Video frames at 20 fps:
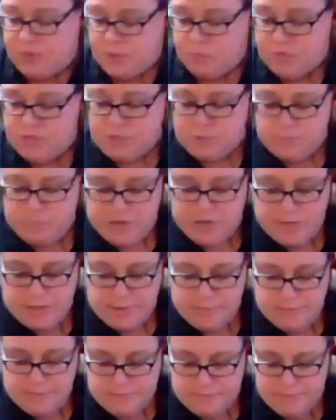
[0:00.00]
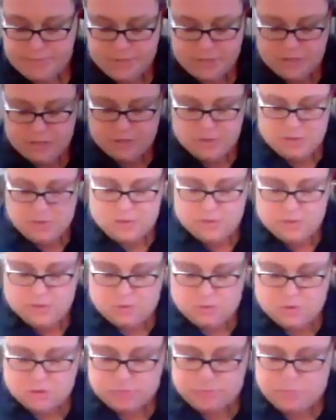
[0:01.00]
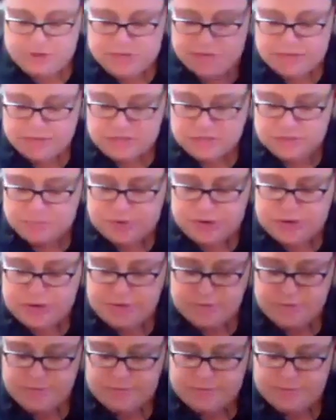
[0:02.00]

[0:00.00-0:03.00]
with some Pam or some pan spray.